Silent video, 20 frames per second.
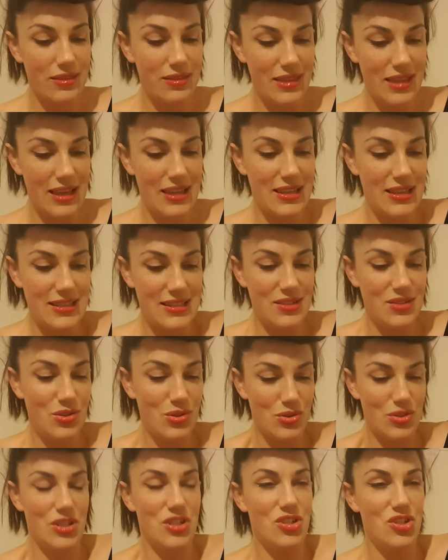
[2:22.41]
that is
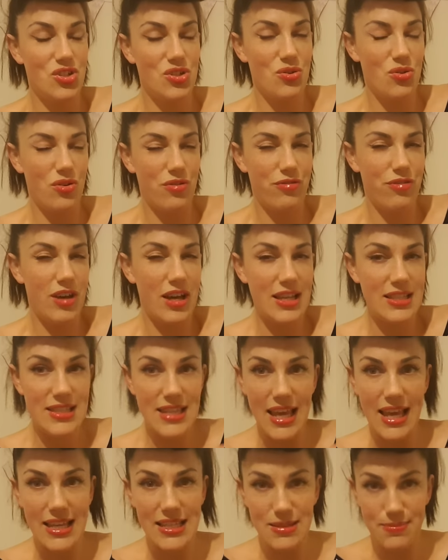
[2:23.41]
not a surefire
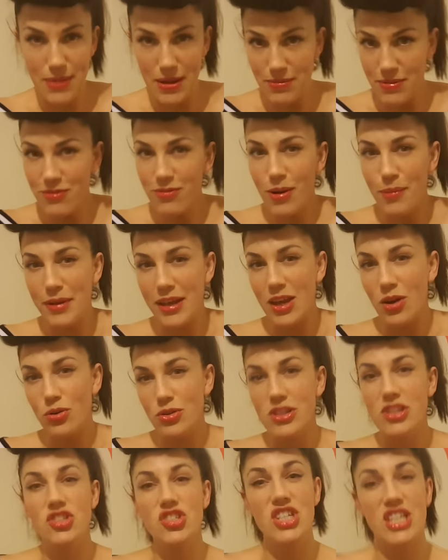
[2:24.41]
test. Maybe rubbing it
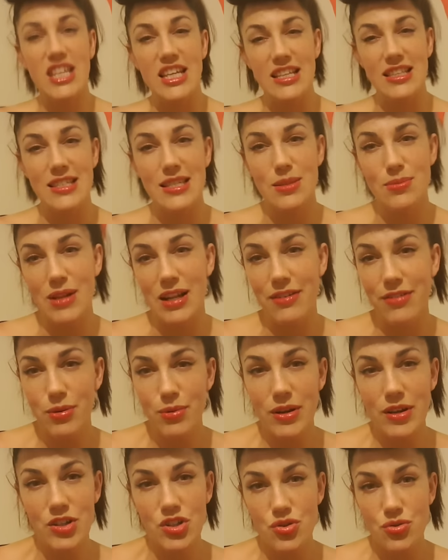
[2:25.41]
on your jeans as well. If
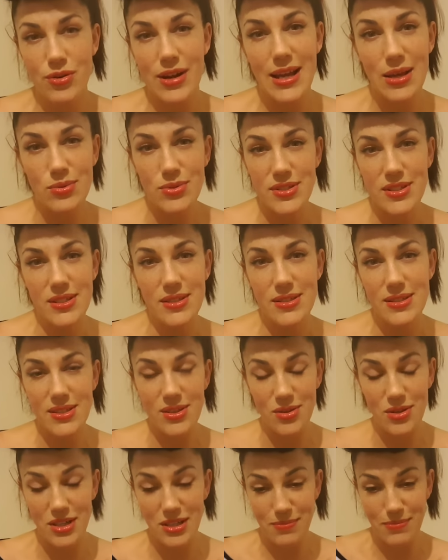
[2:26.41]
you're wearing trousers,
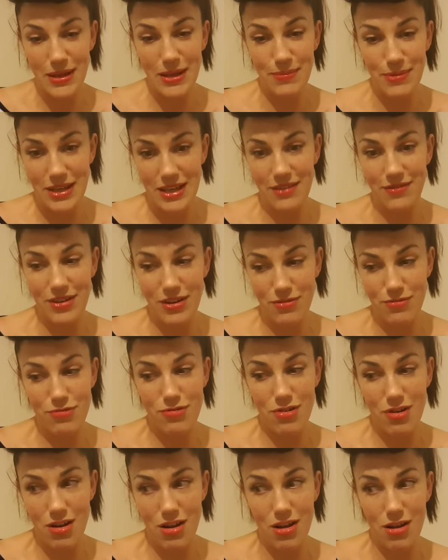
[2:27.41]
you could maybe give it
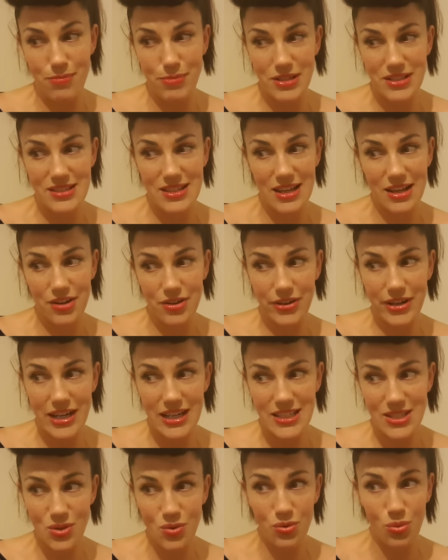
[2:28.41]
a rub because that
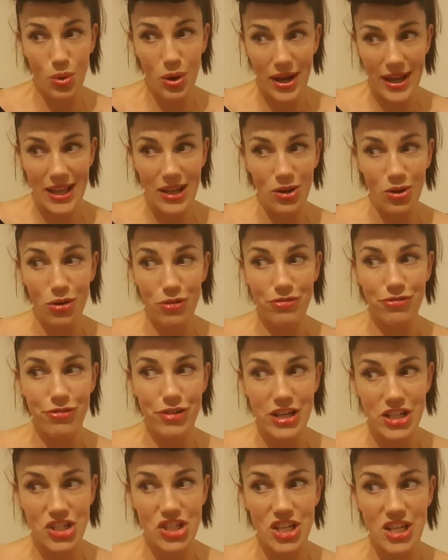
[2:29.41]
creates quite a lot of
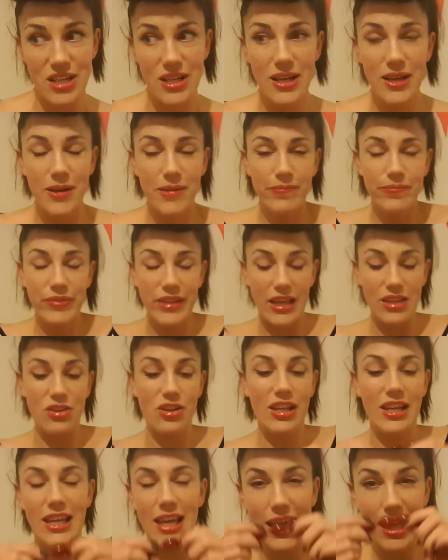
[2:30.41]
friction. And you're
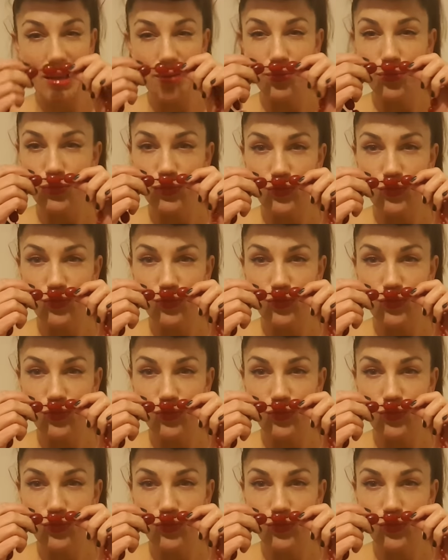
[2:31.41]
going to get,